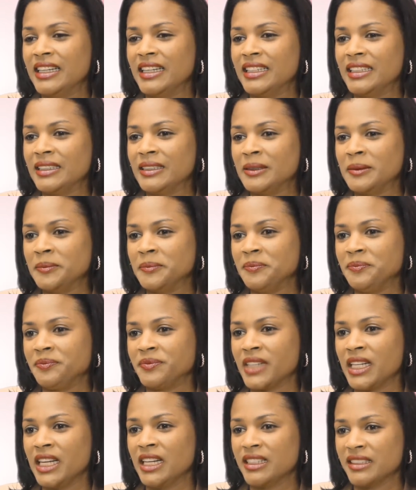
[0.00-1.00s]

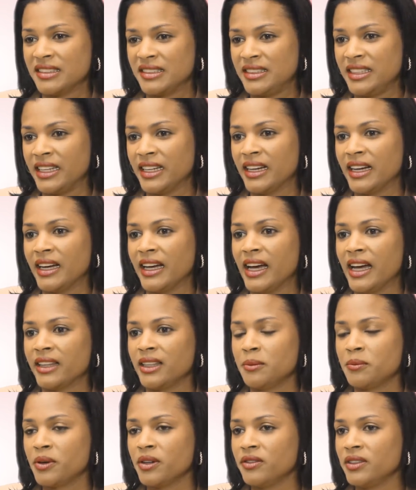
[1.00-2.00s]
Last year, I had
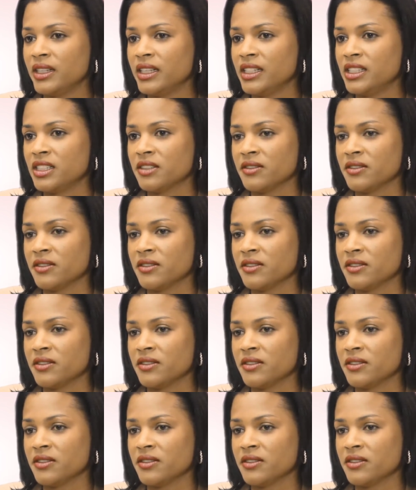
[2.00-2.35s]
the privilege